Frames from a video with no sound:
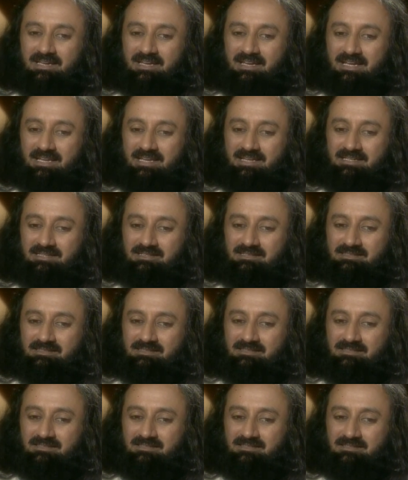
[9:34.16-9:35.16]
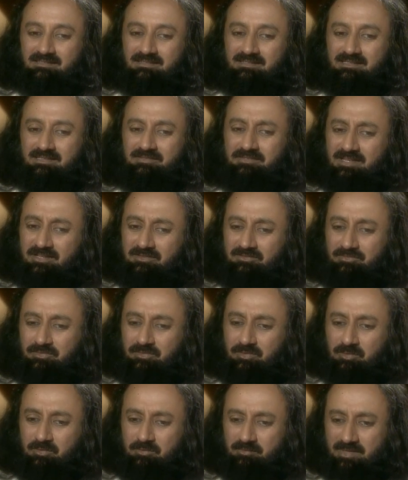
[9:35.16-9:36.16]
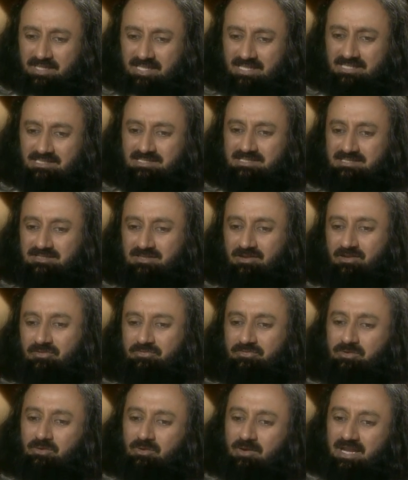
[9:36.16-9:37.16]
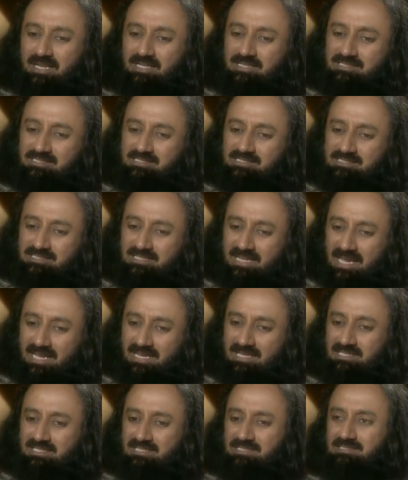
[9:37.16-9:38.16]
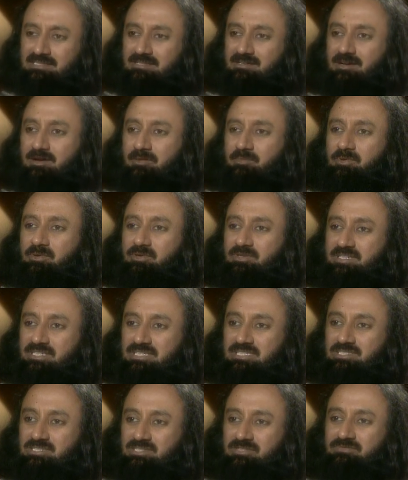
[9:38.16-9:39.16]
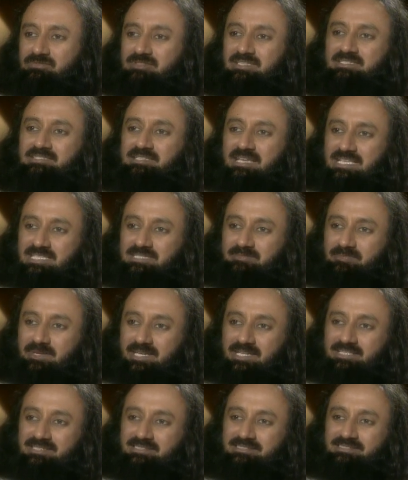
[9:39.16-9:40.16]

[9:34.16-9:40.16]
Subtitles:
And even a few minutes or a few understanding about each of these aspects,